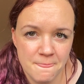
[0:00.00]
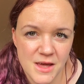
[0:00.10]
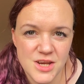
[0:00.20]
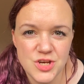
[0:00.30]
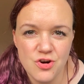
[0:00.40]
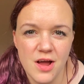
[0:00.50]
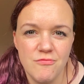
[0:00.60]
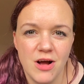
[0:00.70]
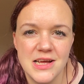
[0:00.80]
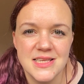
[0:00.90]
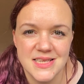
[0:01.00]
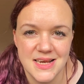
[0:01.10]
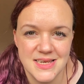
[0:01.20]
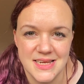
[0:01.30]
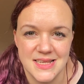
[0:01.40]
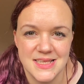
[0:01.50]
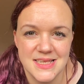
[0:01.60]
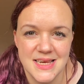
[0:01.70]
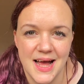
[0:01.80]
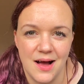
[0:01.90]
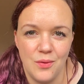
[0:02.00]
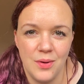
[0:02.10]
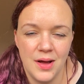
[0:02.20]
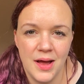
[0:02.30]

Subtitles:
Can you try and write a sentence now